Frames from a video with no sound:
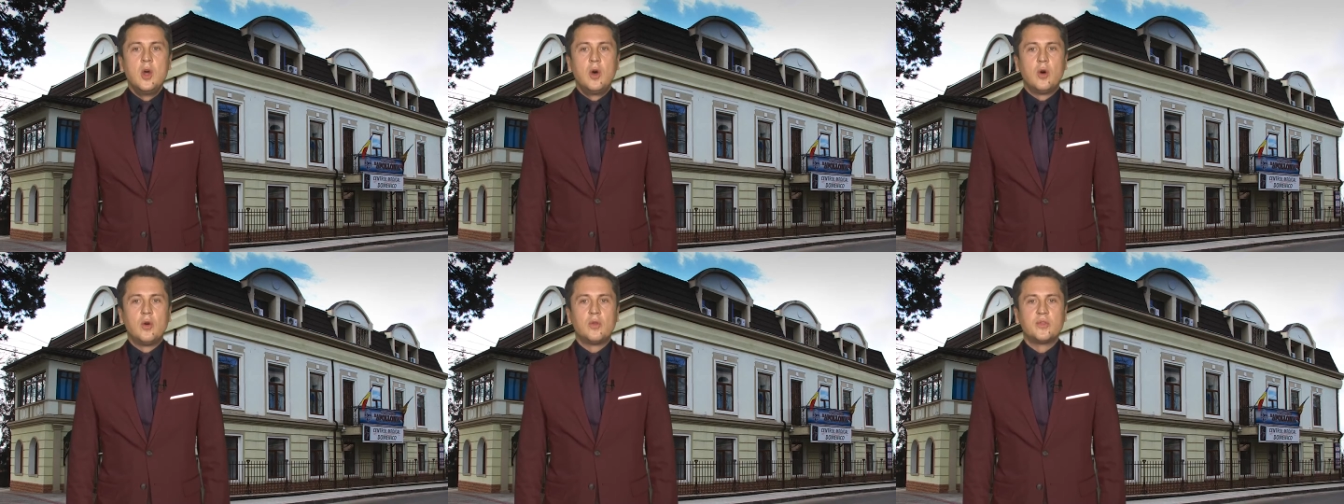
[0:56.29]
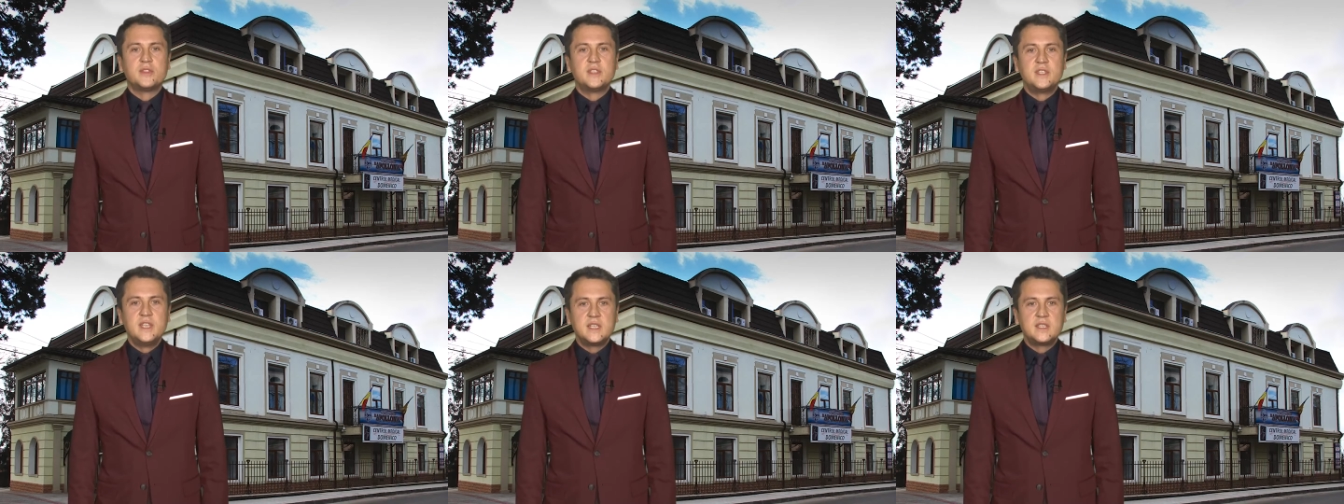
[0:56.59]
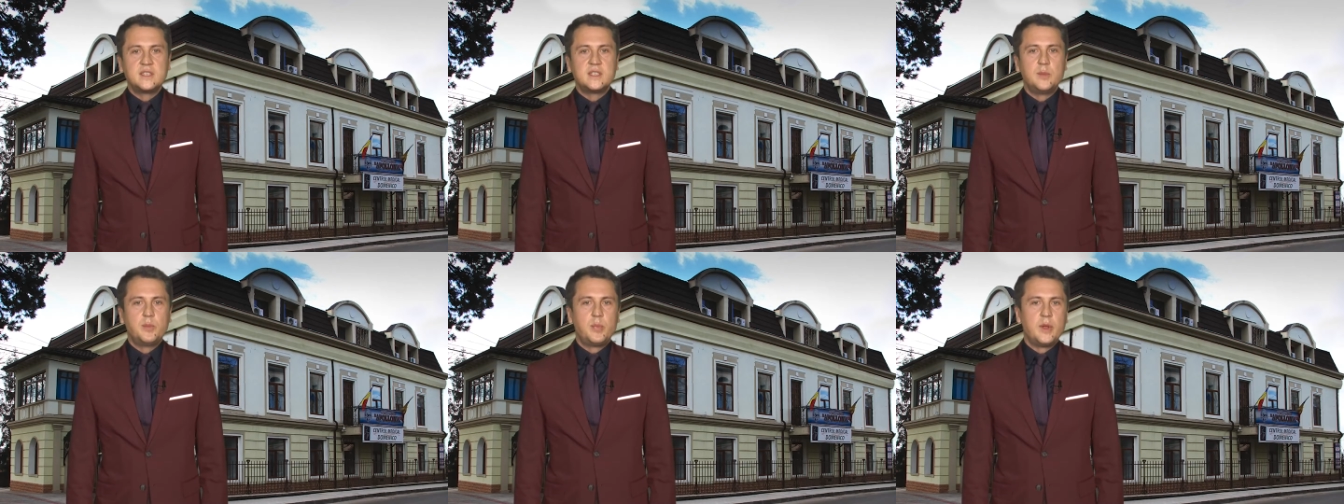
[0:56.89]
of
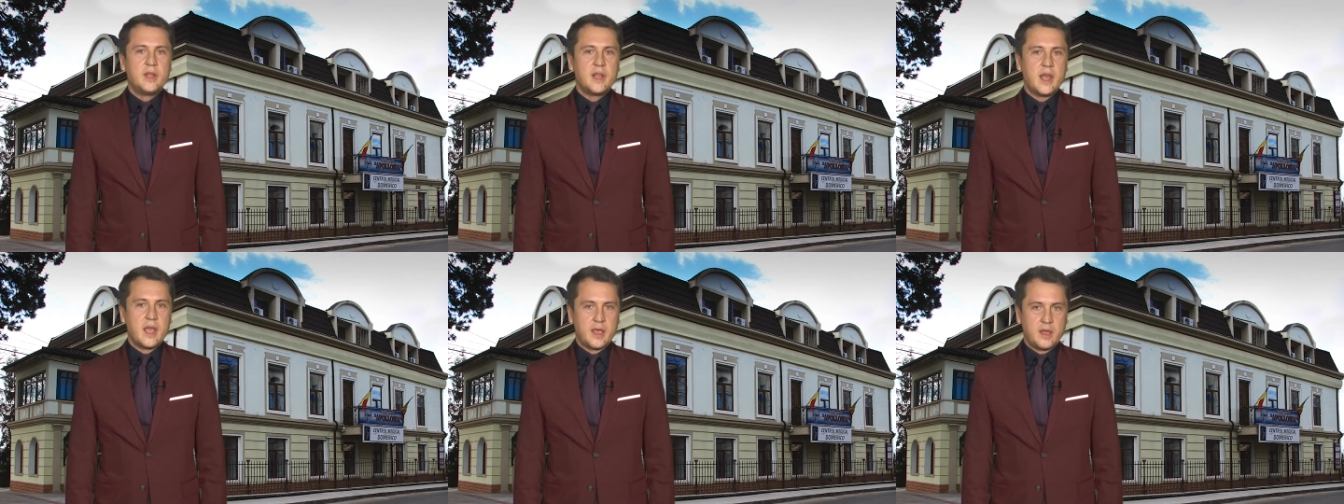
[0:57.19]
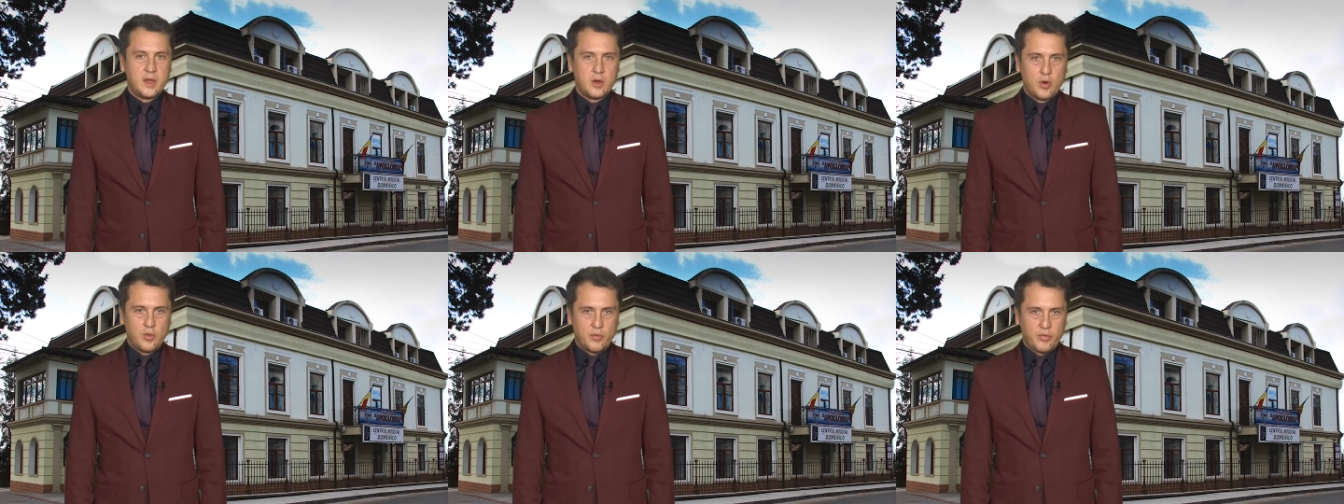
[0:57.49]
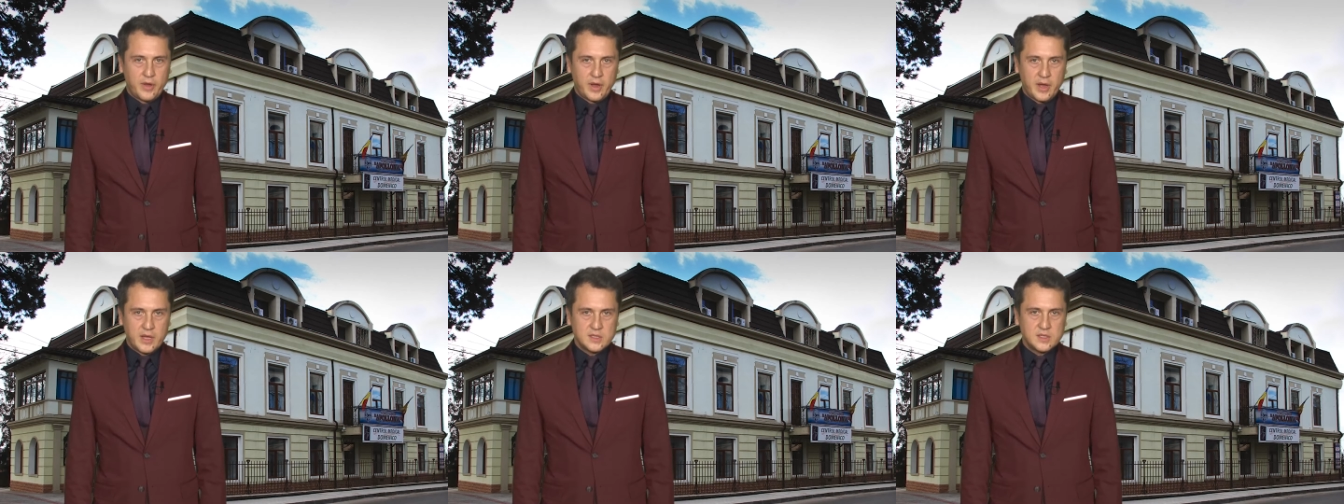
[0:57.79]
60 plenary
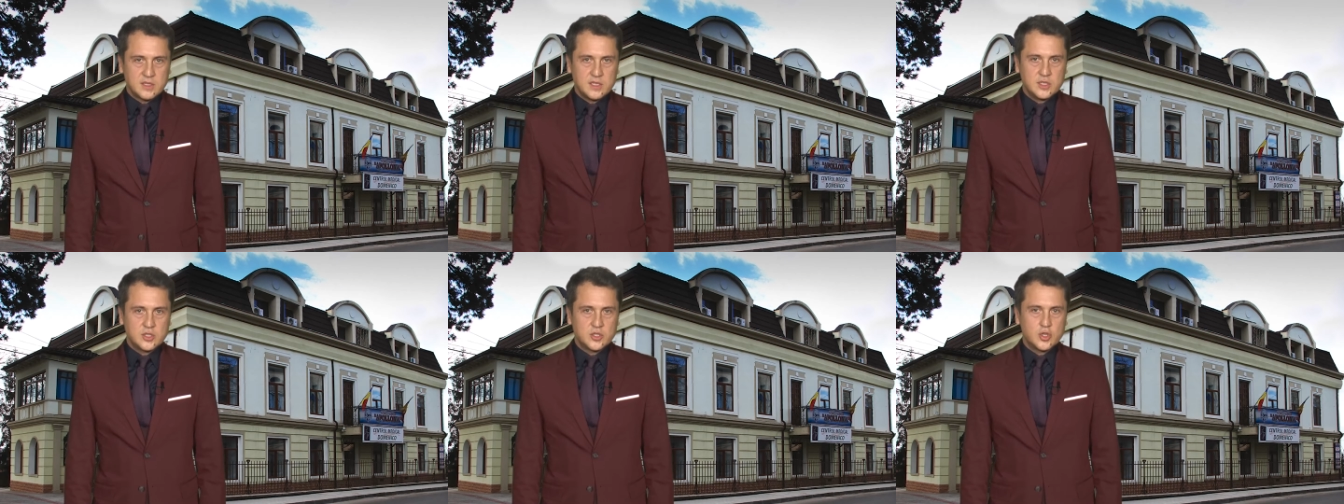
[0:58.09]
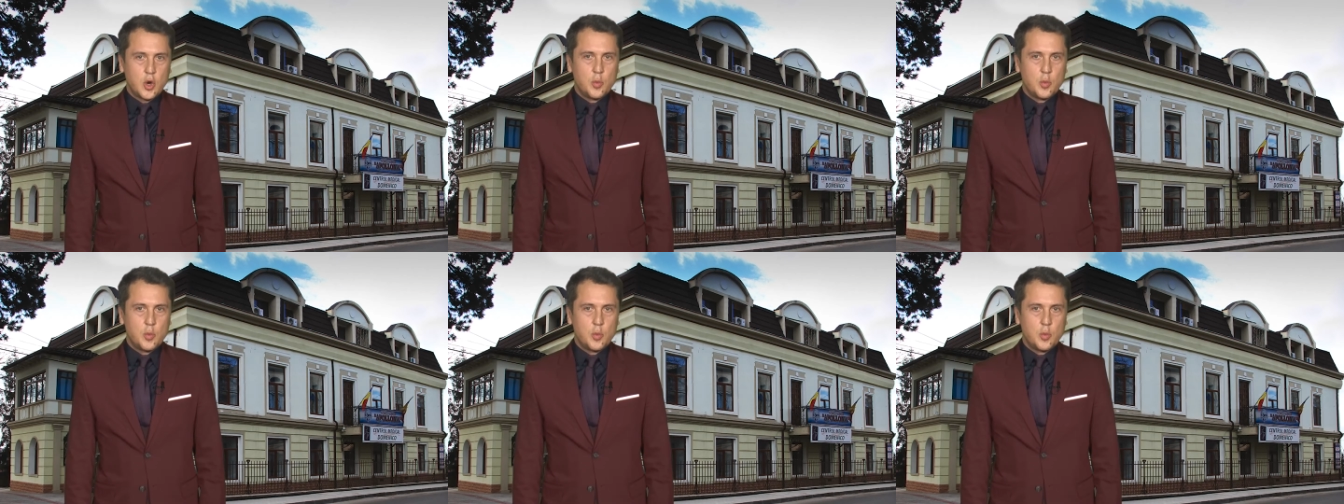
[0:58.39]
conferences,